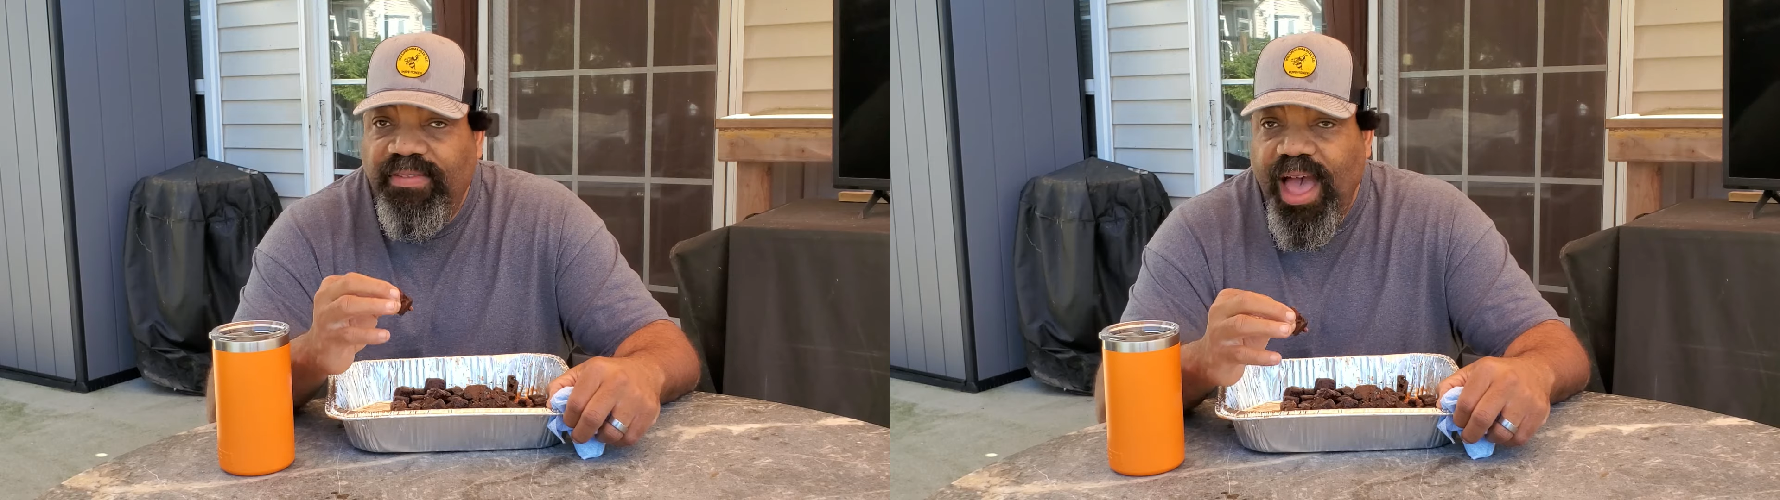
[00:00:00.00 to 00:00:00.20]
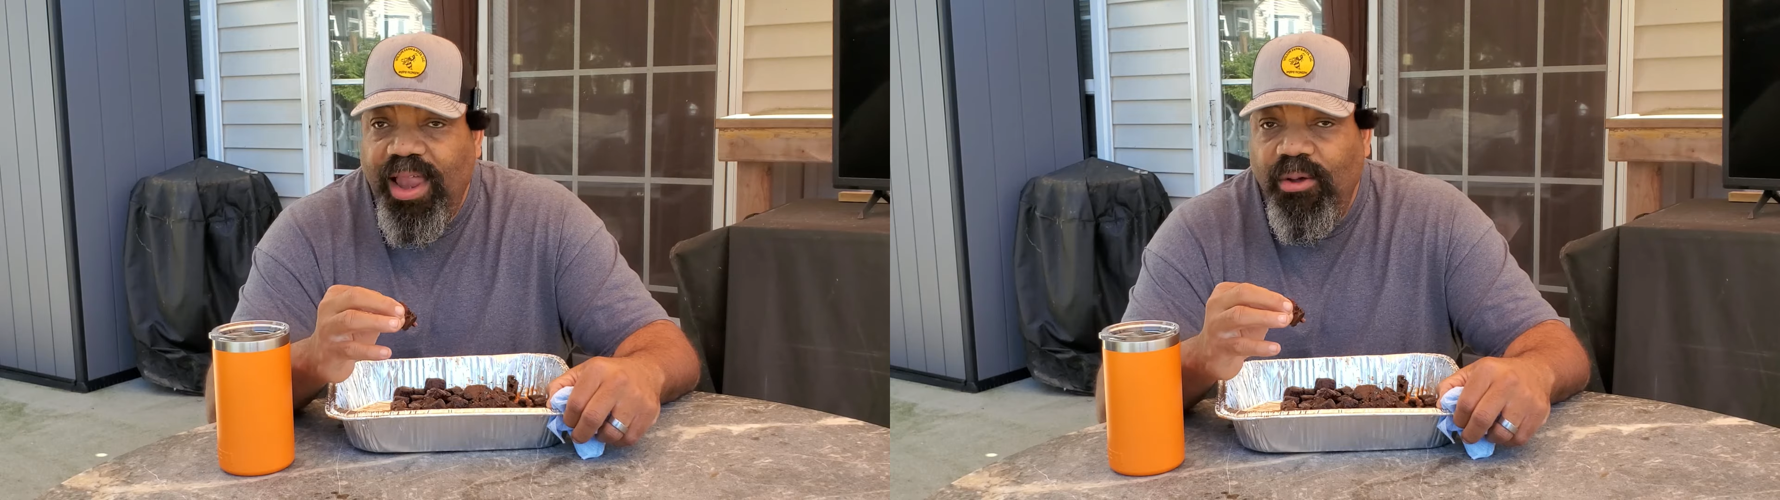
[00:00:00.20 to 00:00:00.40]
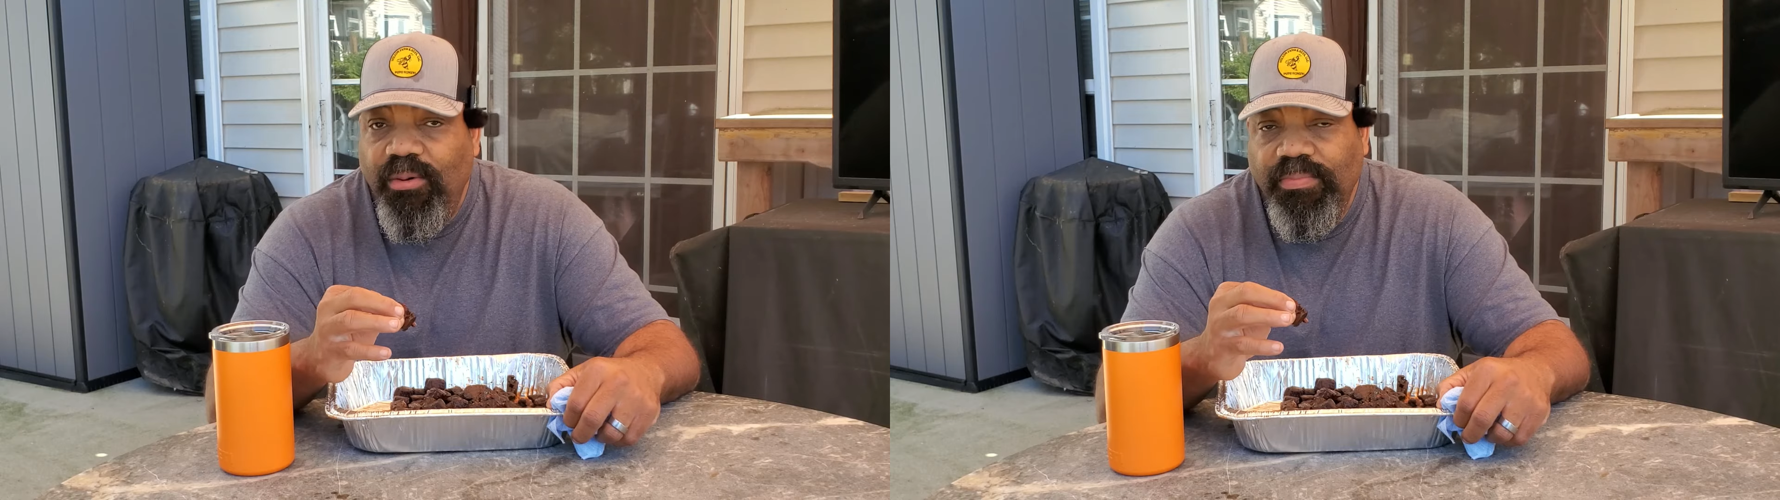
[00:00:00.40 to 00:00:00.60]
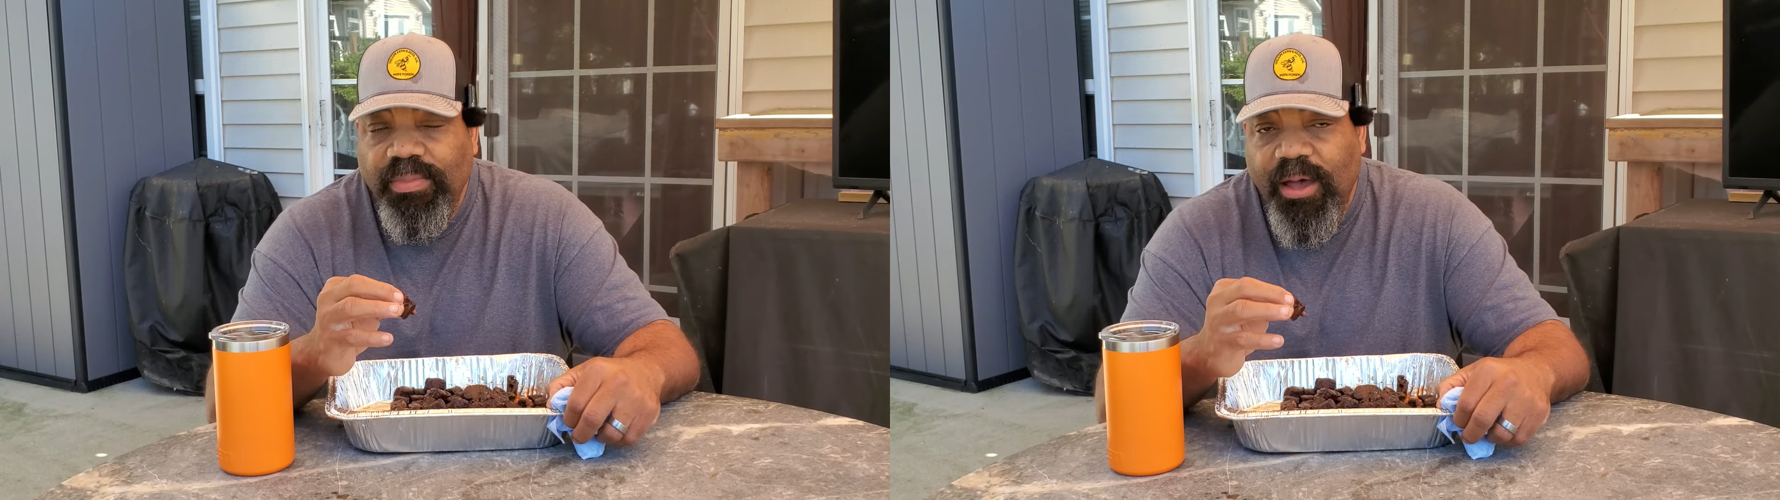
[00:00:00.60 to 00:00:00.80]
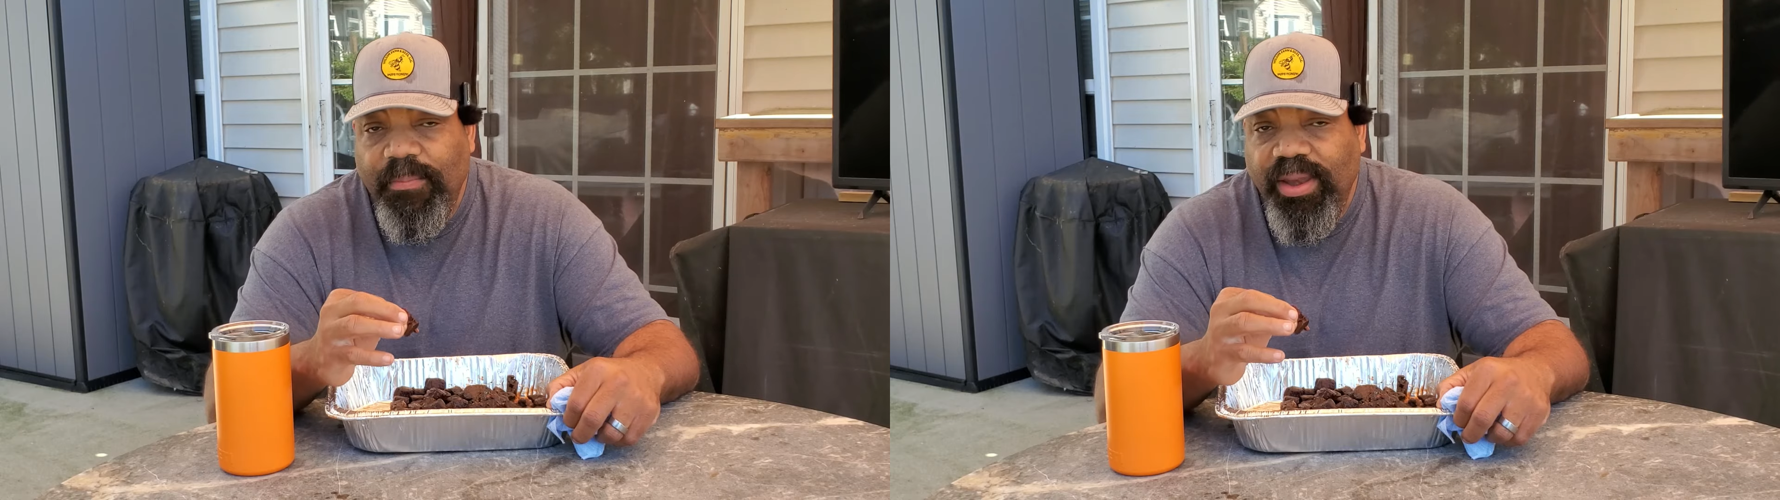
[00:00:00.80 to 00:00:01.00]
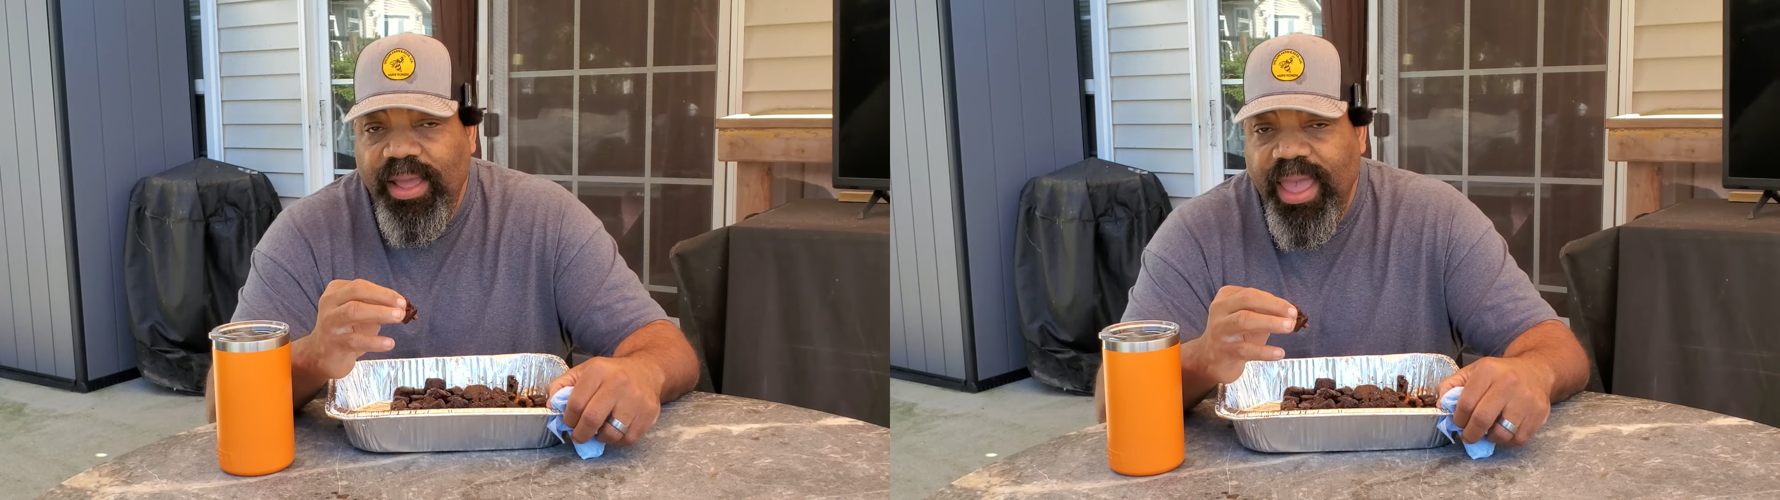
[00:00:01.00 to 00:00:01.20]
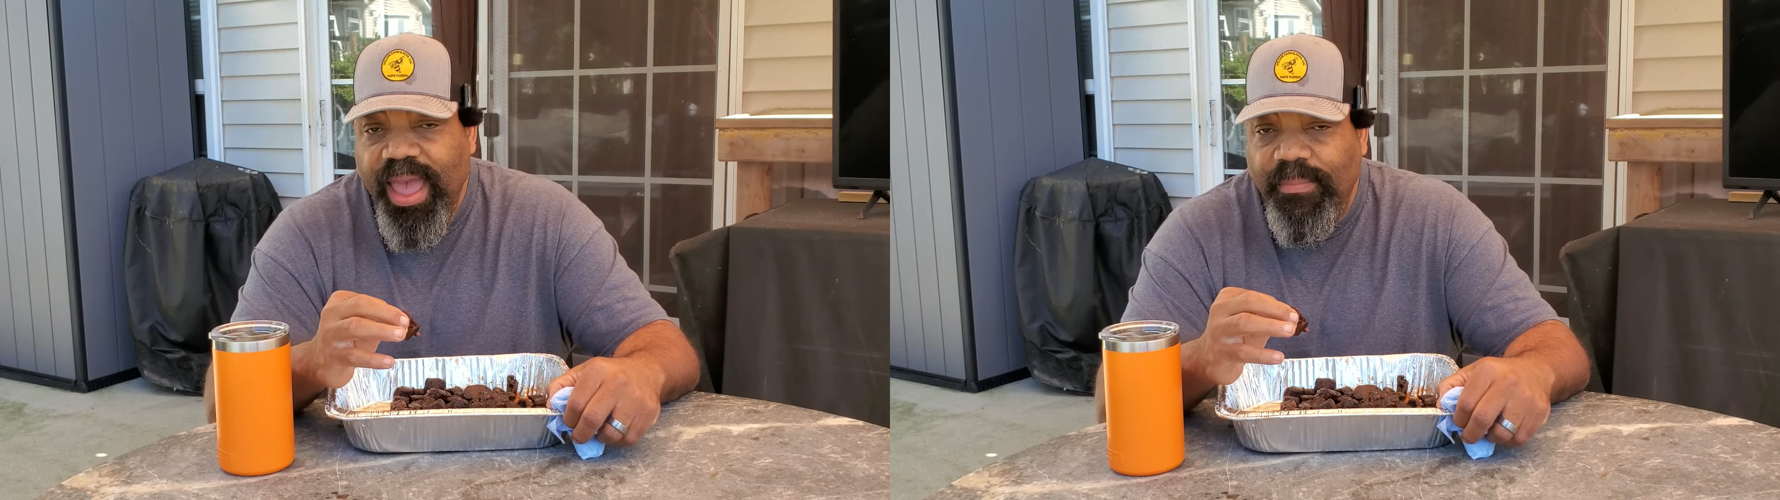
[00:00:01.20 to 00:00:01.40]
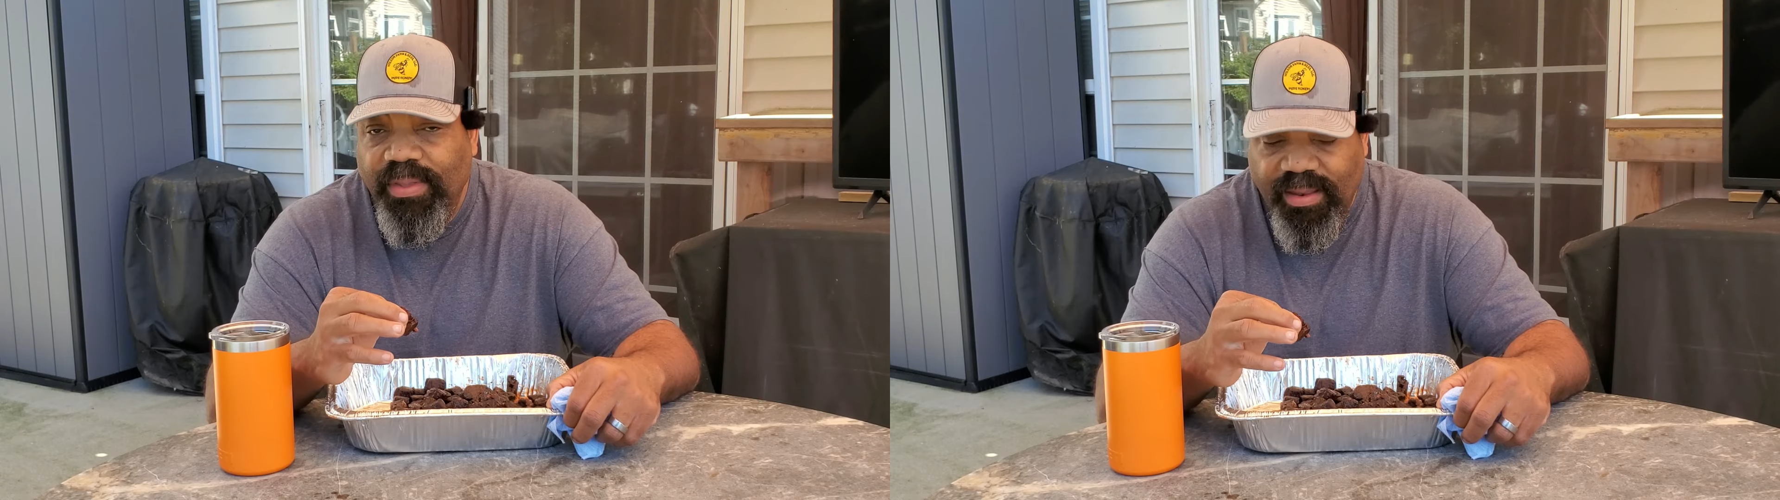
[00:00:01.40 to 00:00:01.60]
tallow up in the
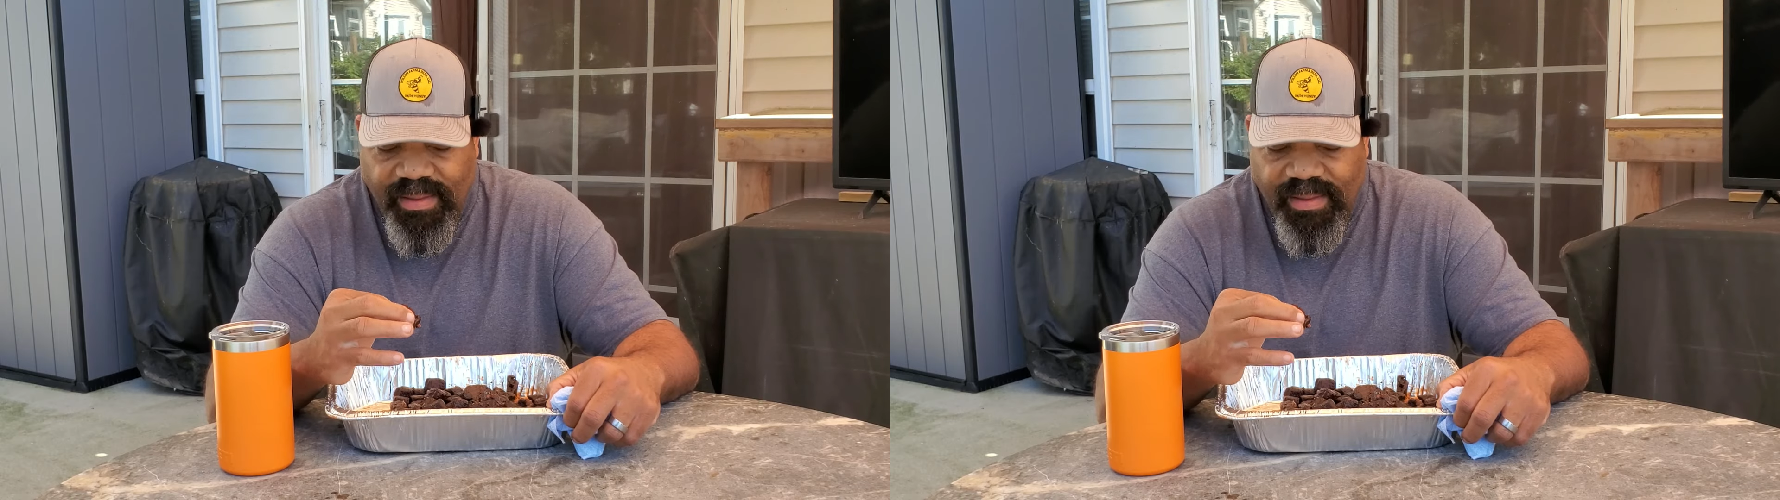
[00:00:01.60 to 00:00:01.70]
cabinet.